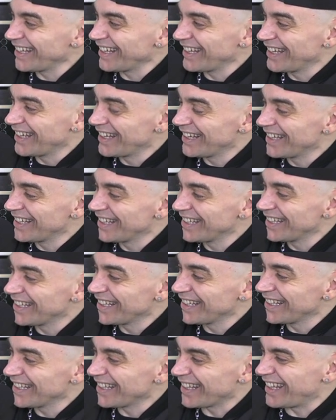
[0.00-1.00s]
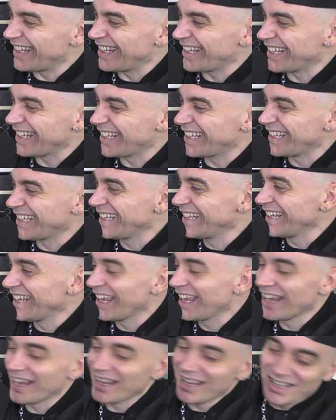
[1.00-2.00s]
That was good, brother. that was good.
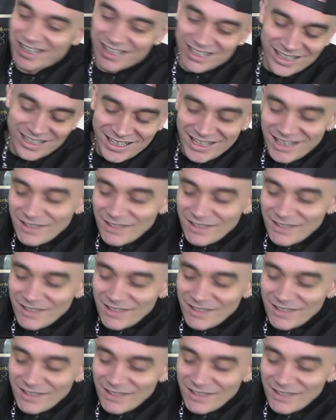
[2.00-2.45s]
That was good.